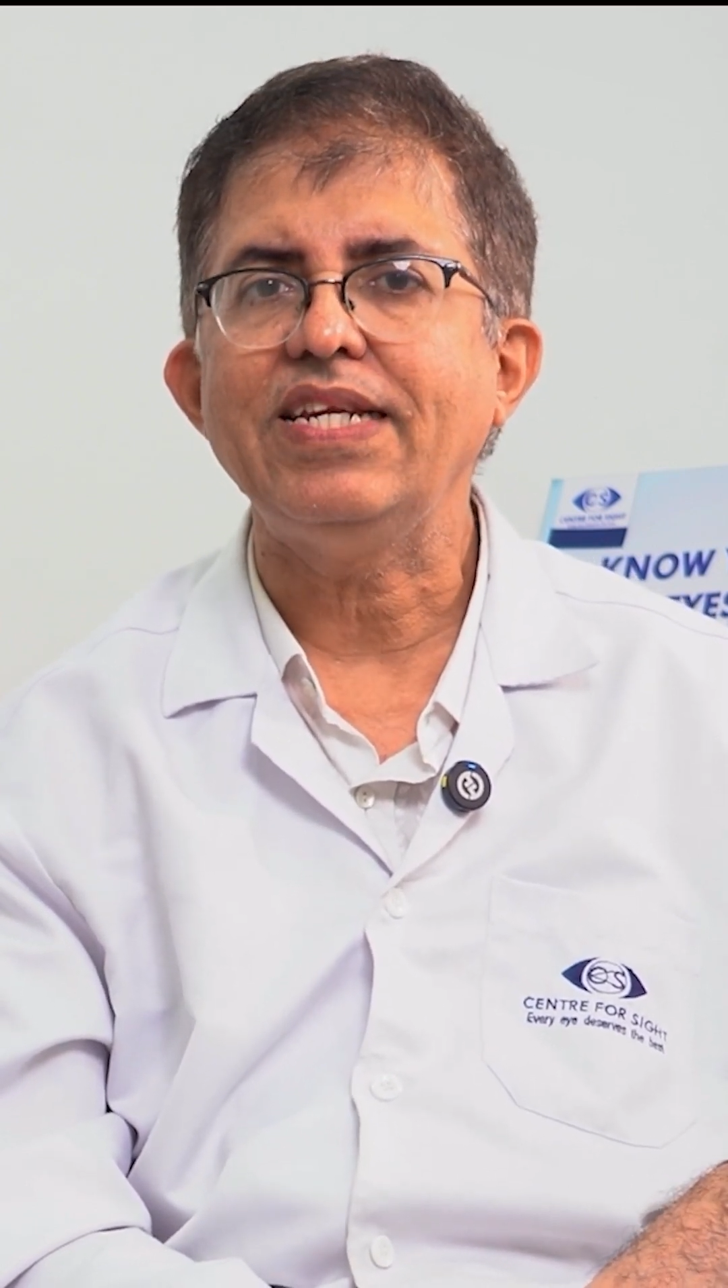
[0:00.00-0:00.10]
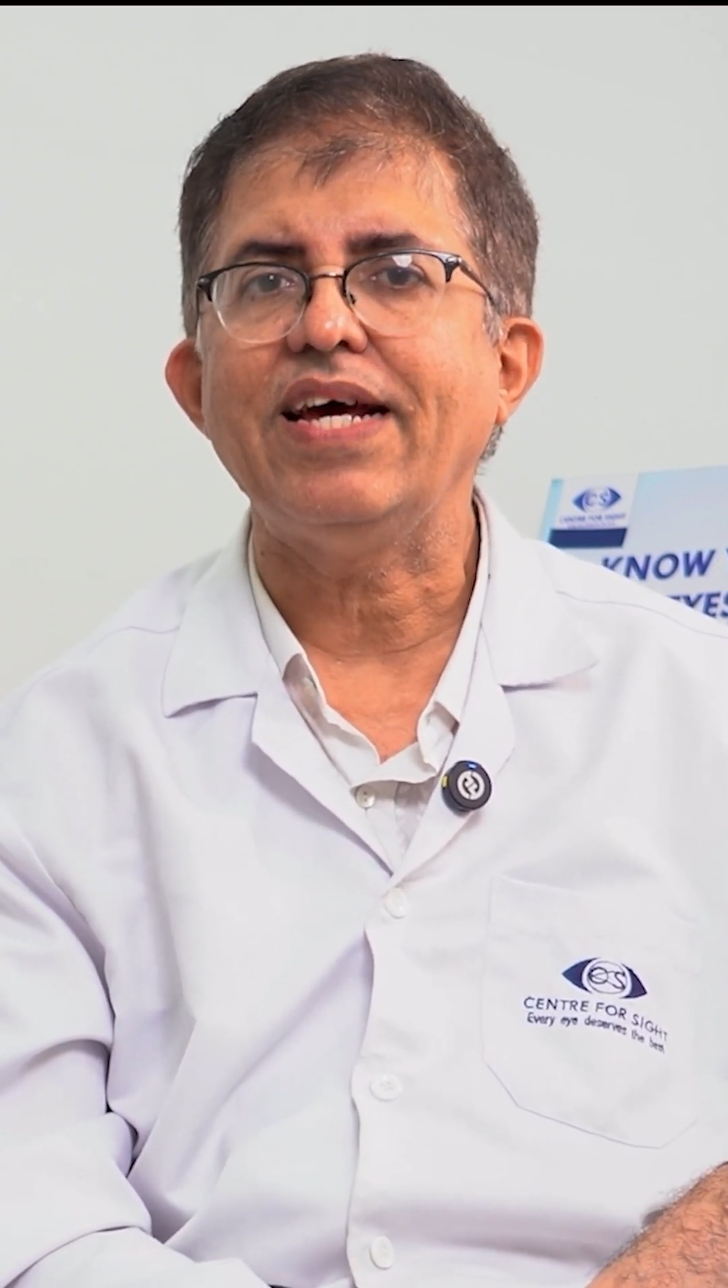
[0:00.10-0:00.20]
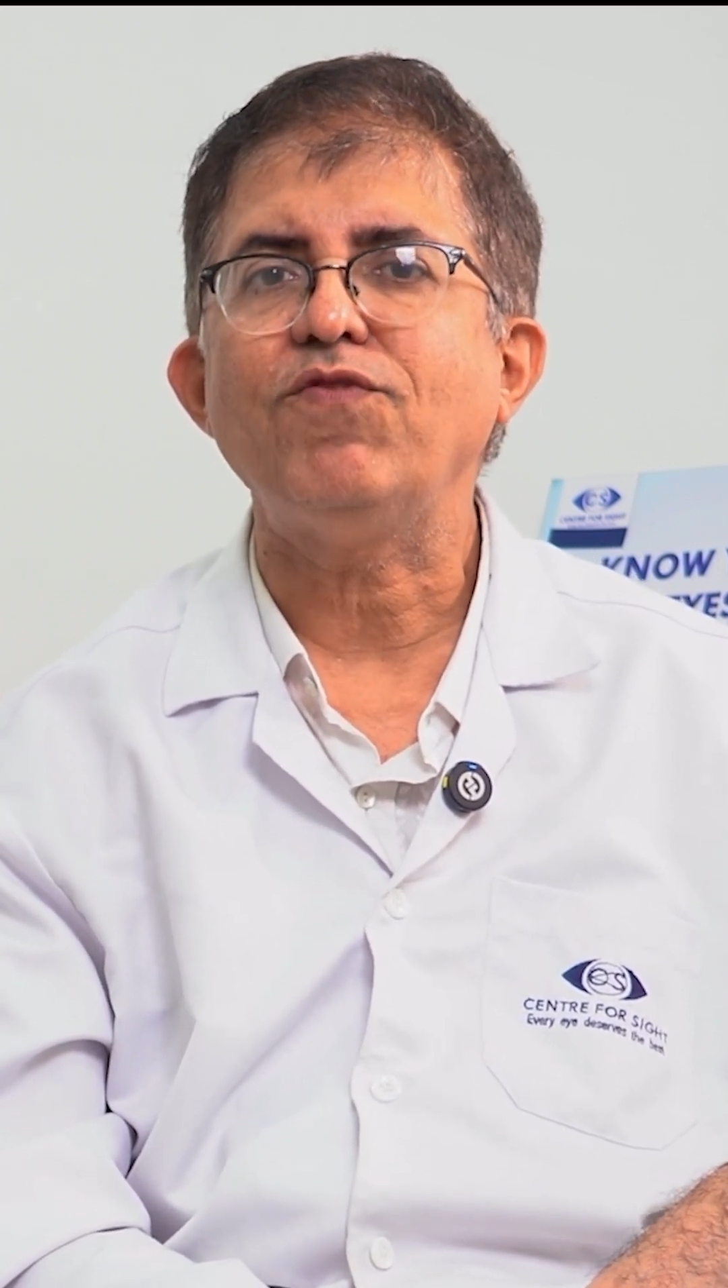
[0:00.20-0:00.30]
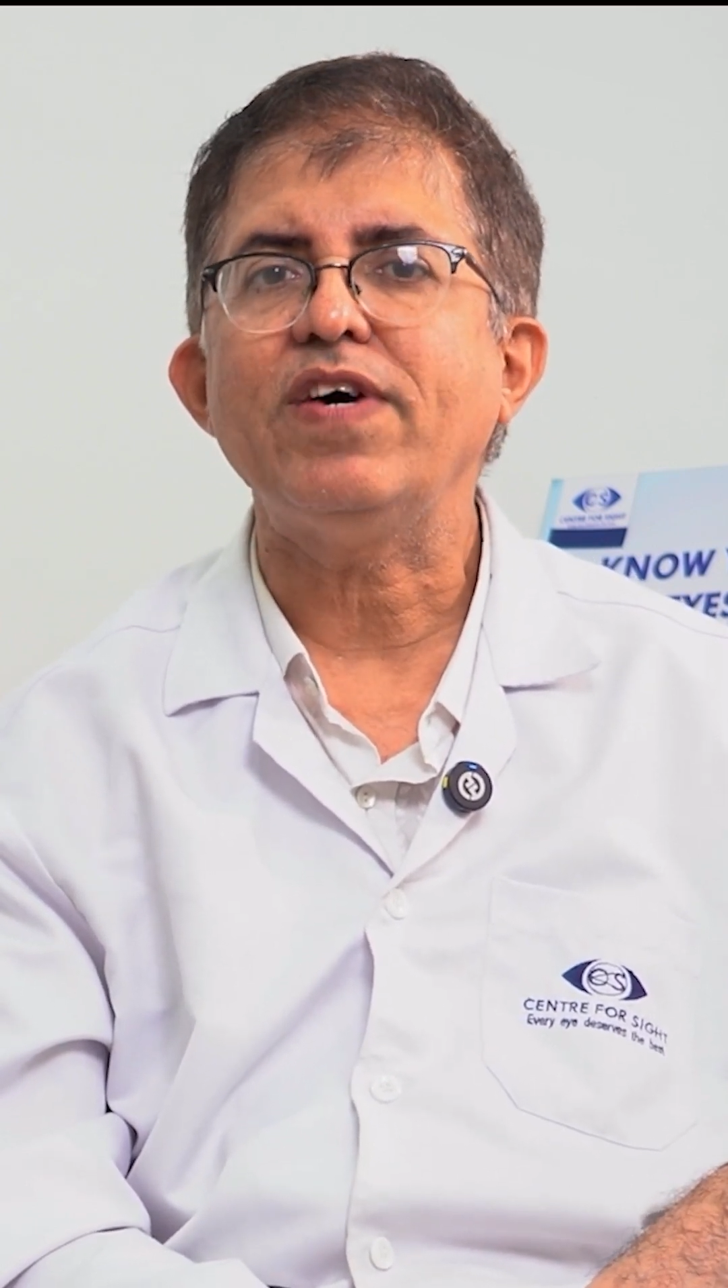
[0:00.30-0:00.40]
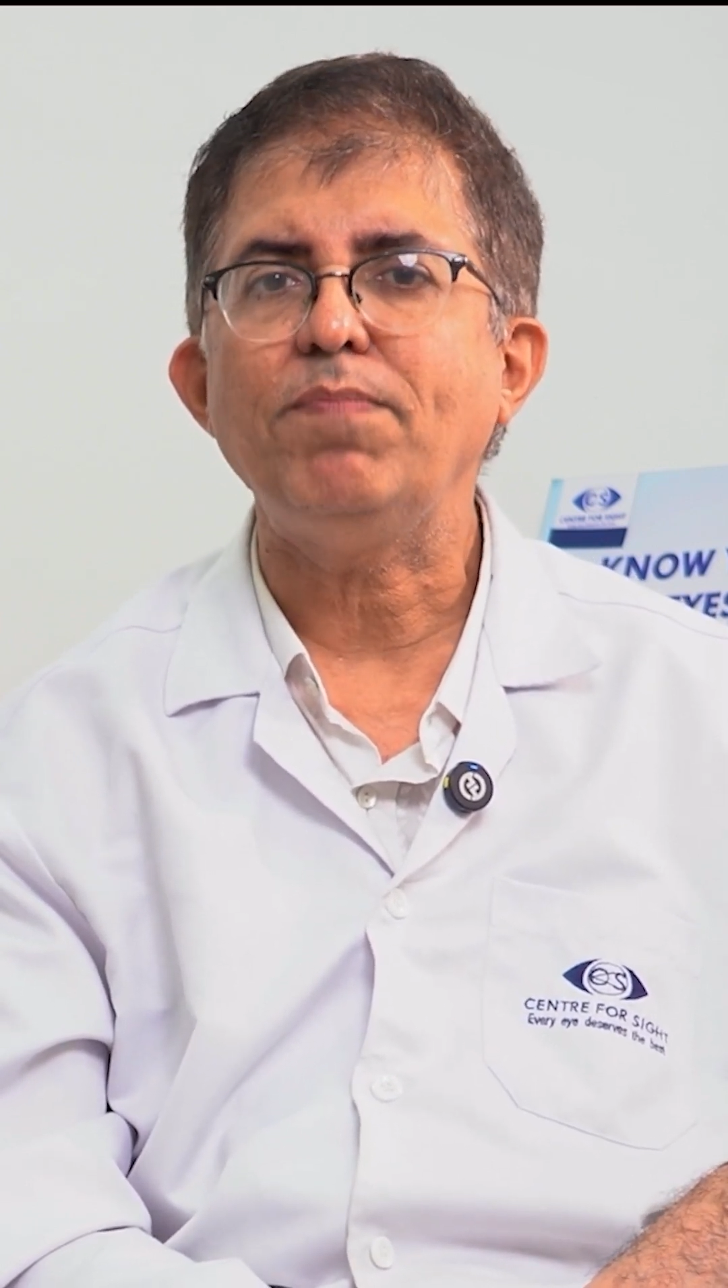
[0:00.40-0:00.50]

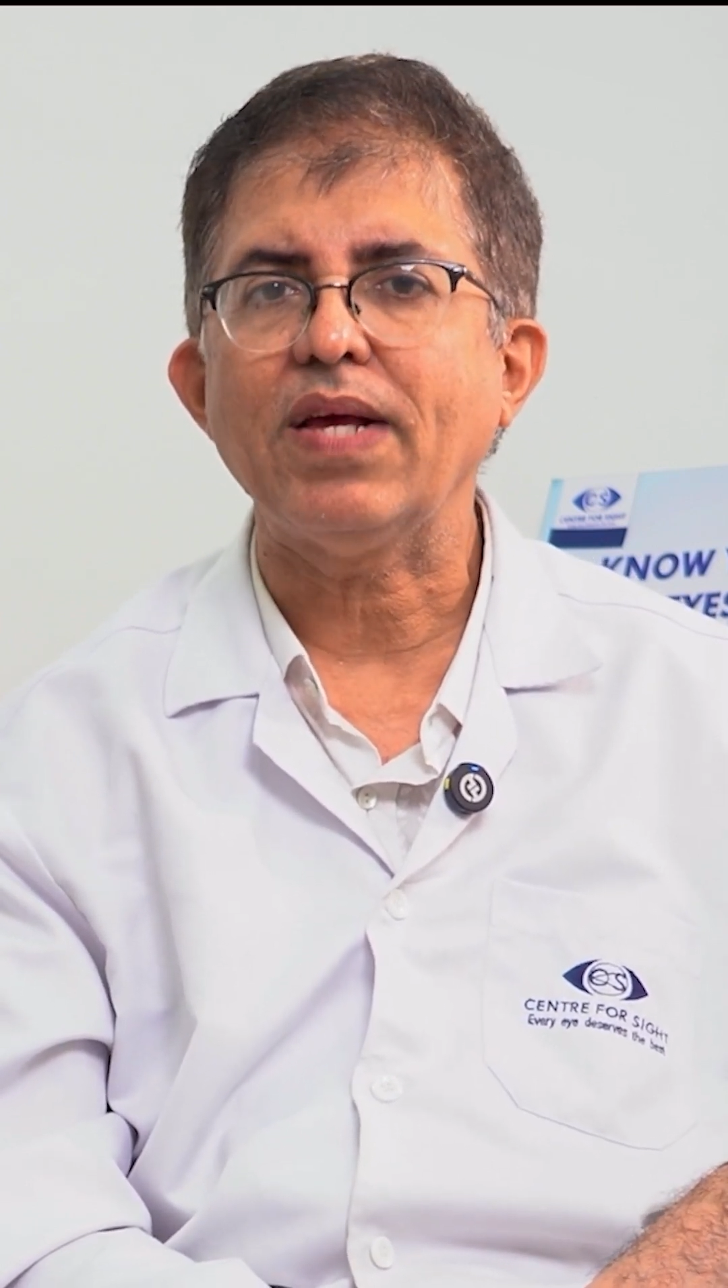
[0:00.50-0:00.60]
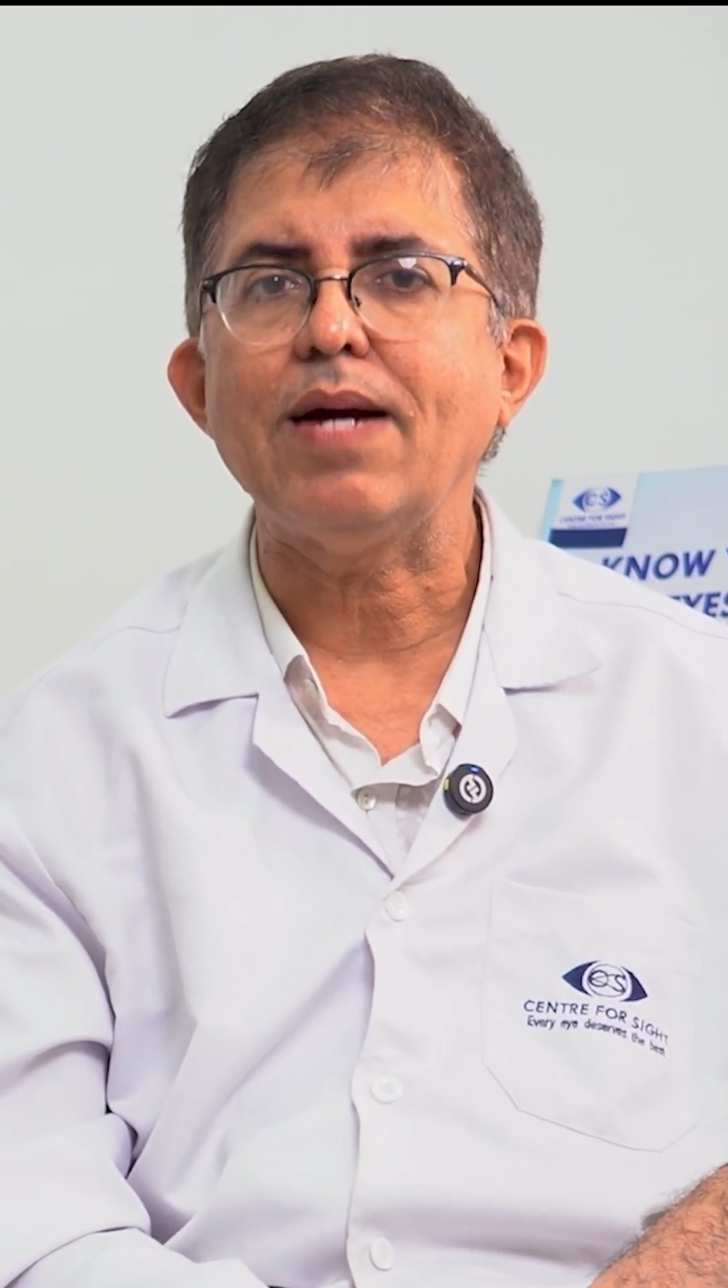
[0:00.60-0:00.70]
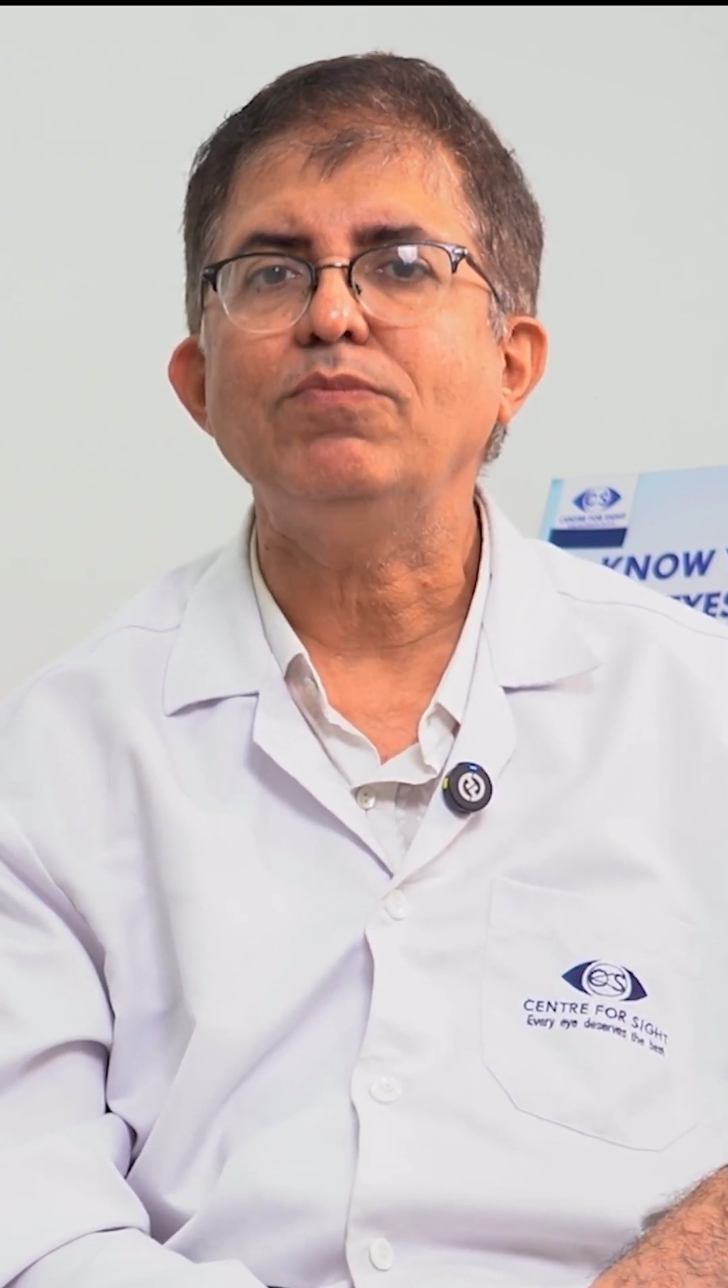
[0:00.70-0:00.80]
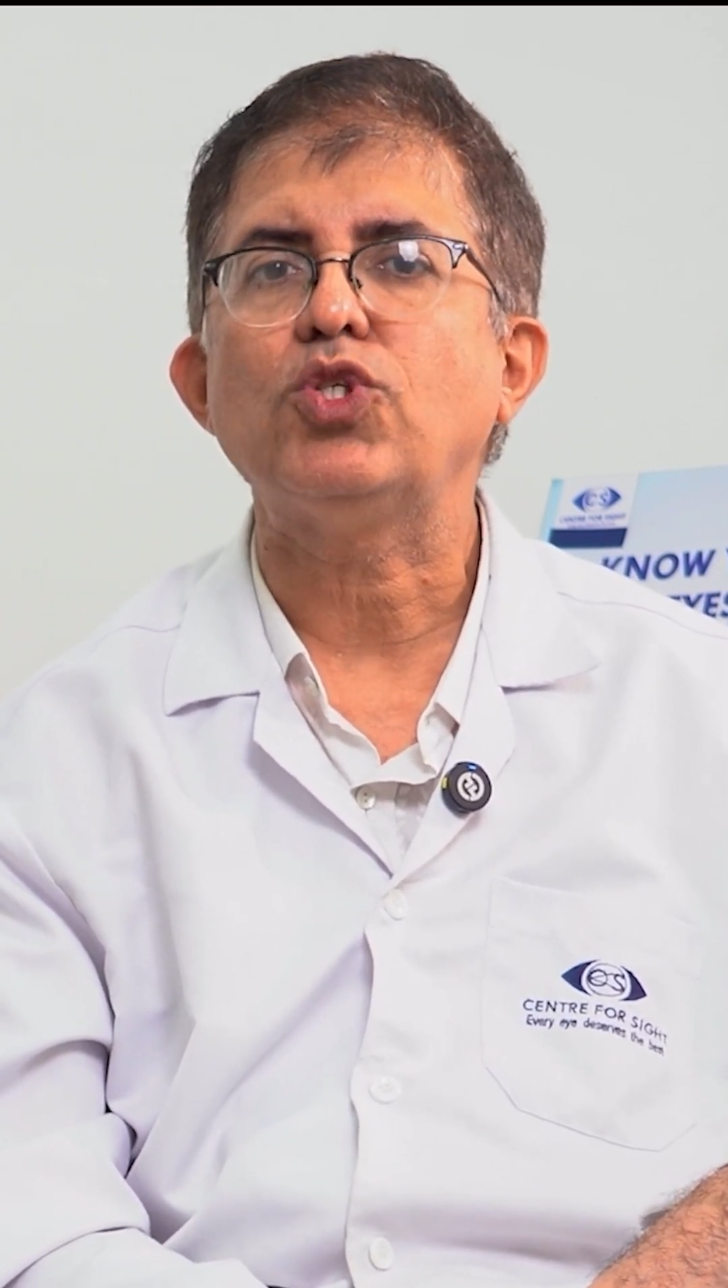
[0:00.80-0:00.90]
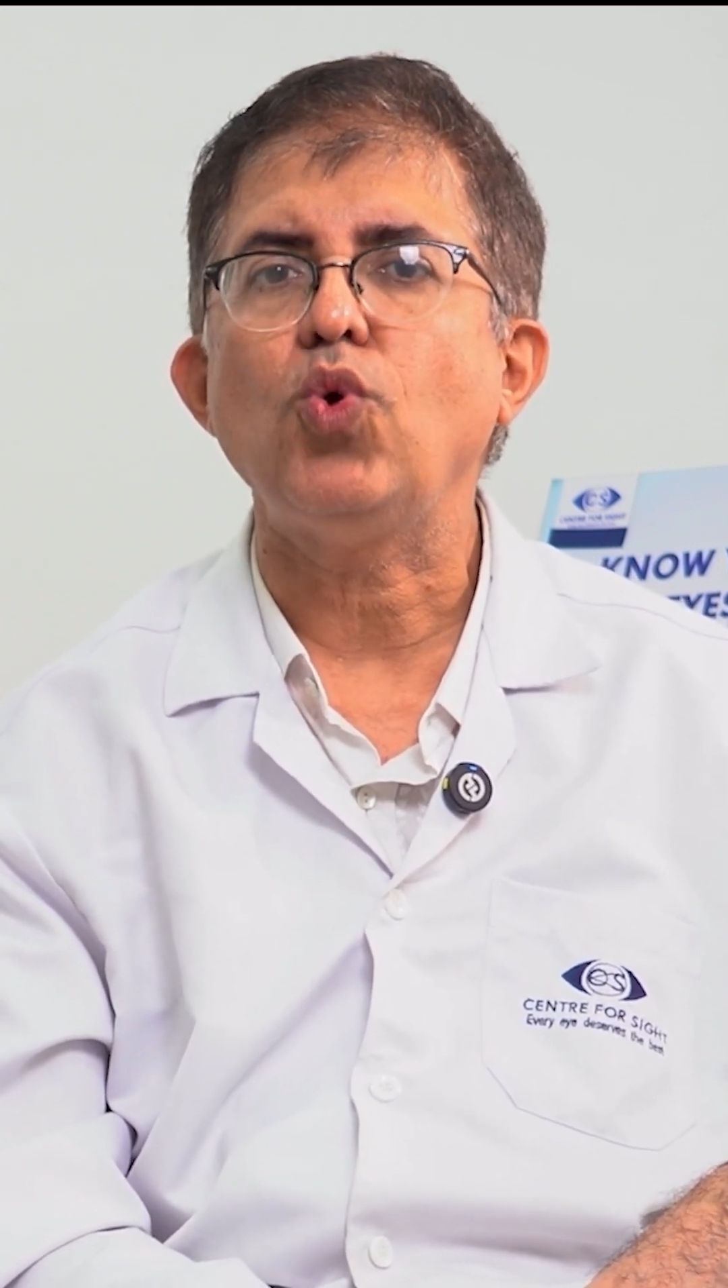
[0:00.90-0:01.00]
never becomes